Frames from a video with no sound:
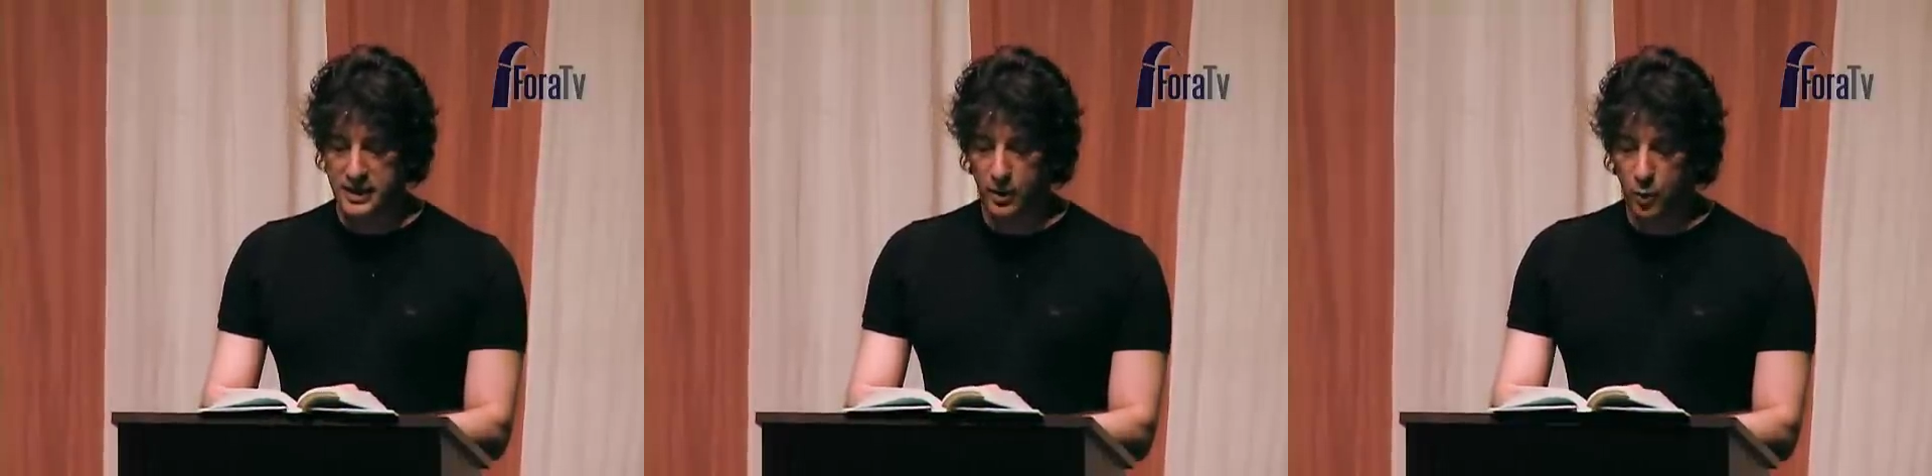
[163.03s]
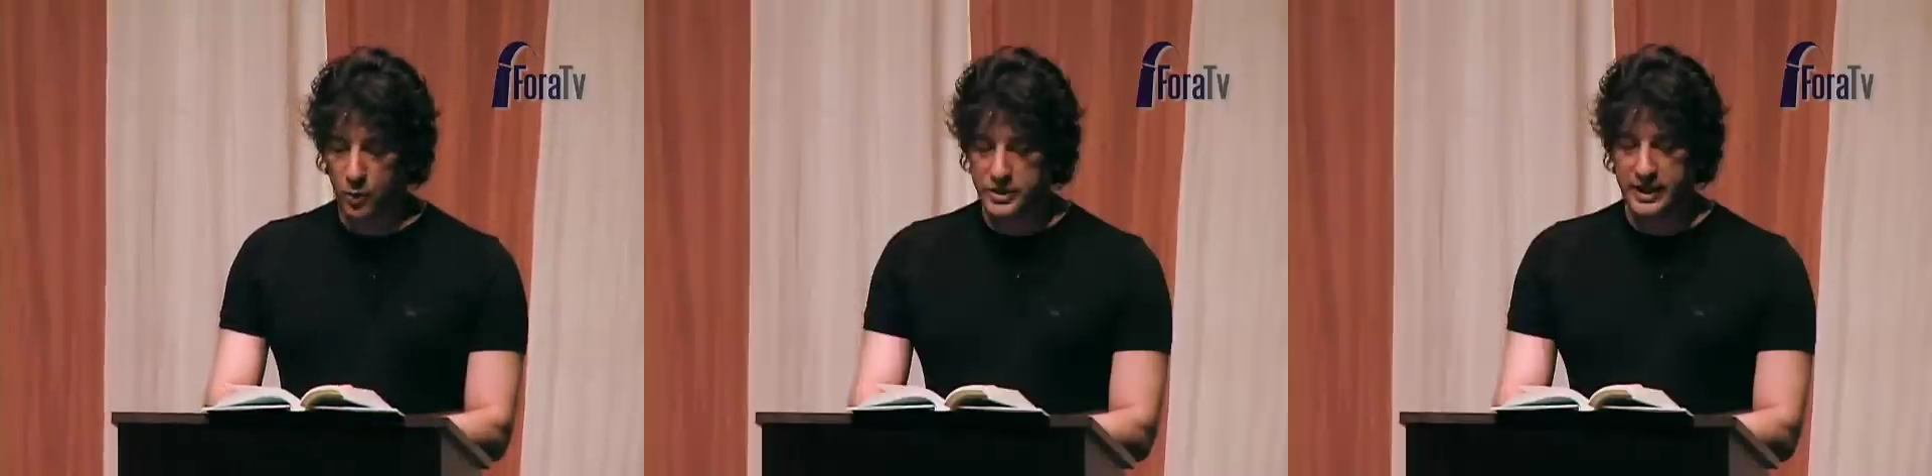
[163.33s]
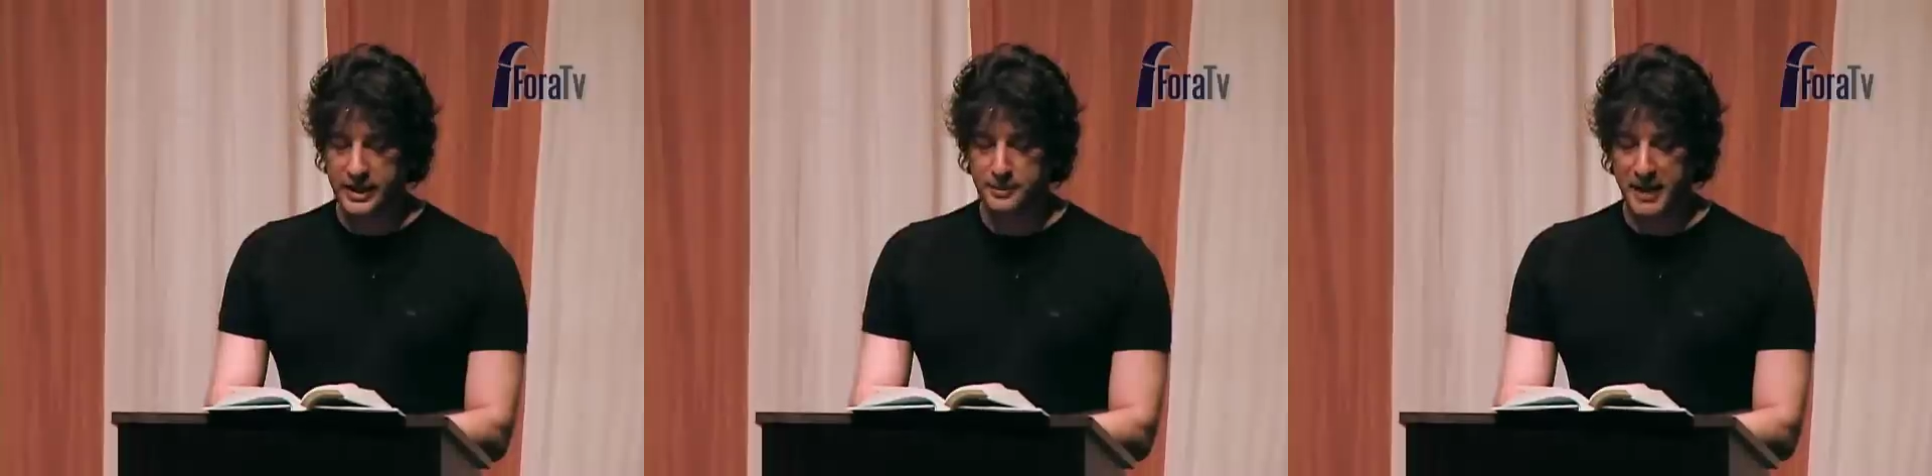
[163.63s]
the oar
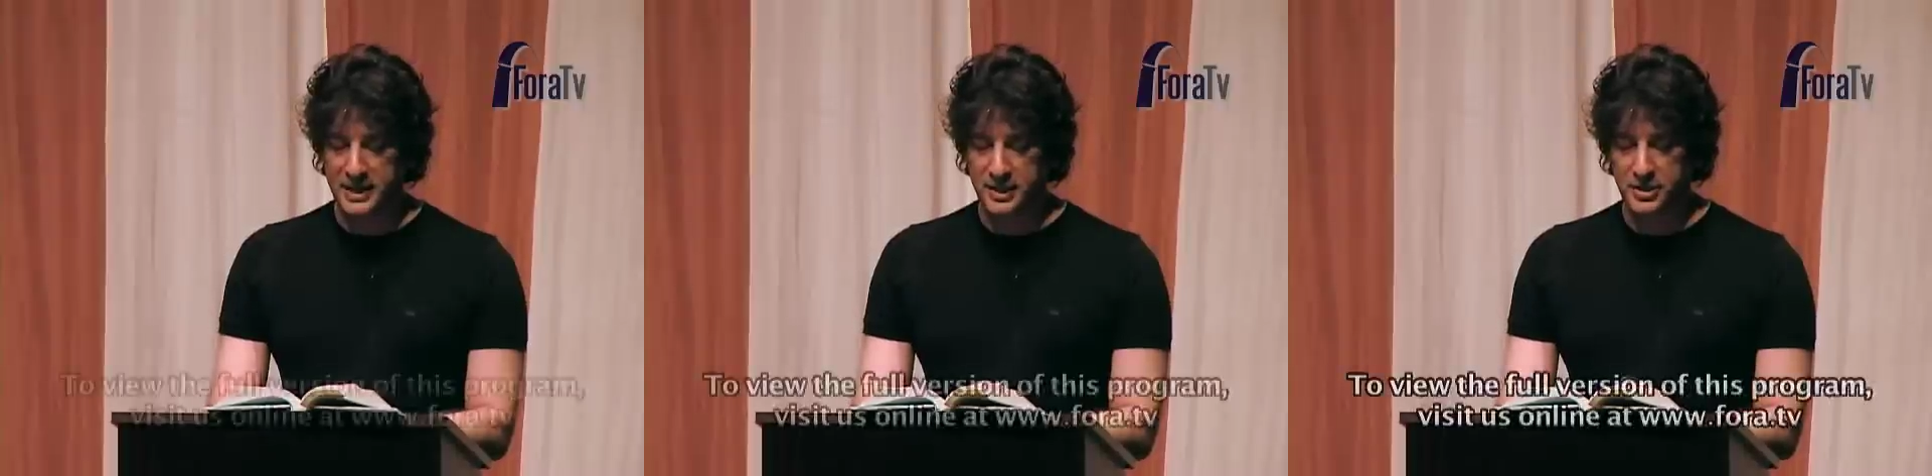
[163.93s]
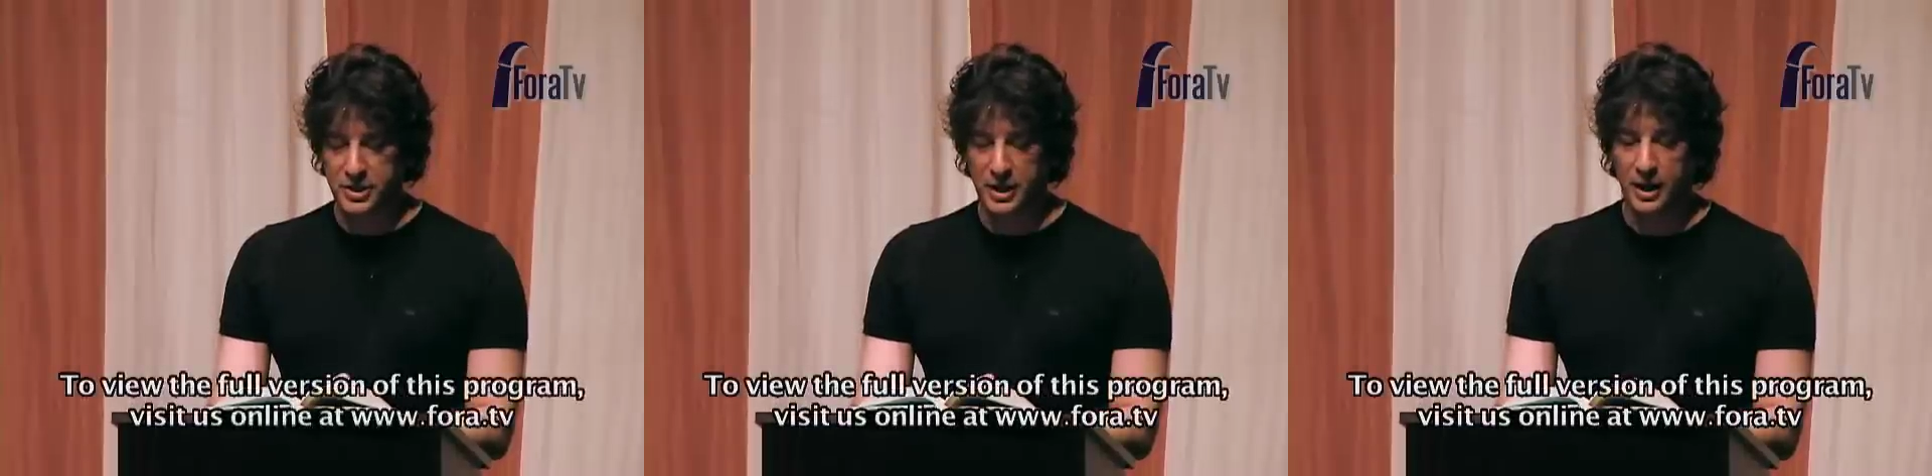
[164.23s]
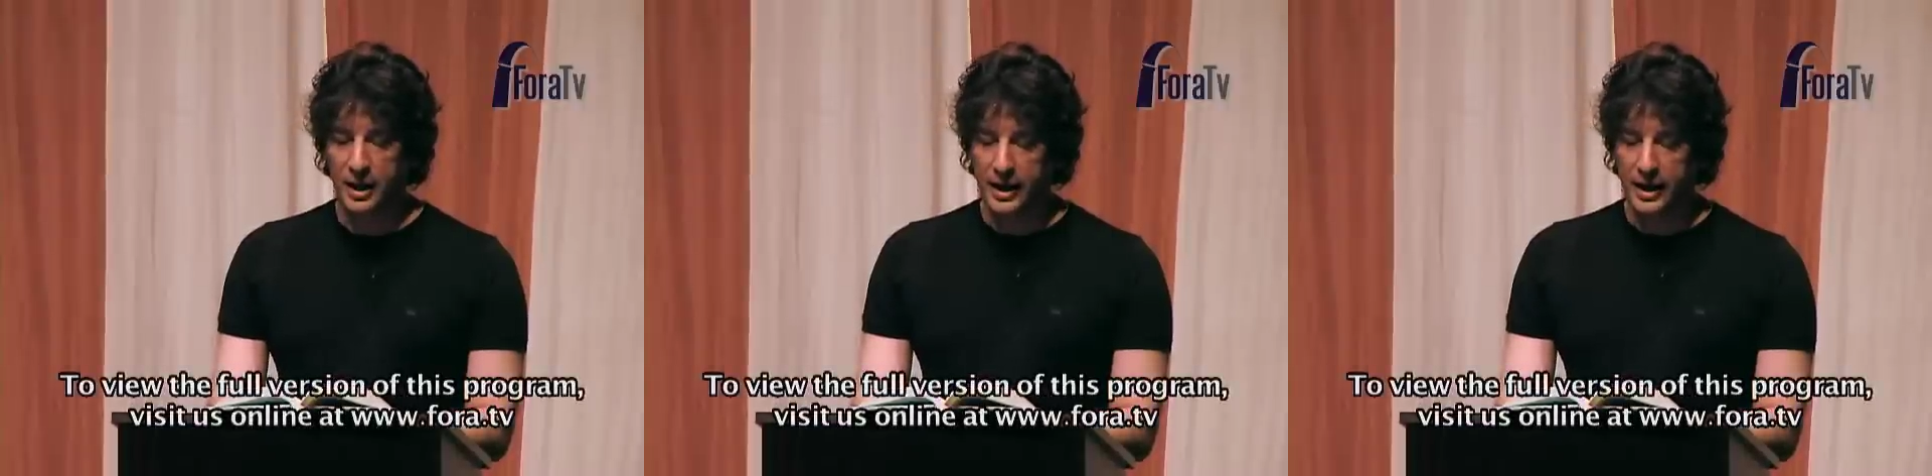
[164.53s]
to his passenger,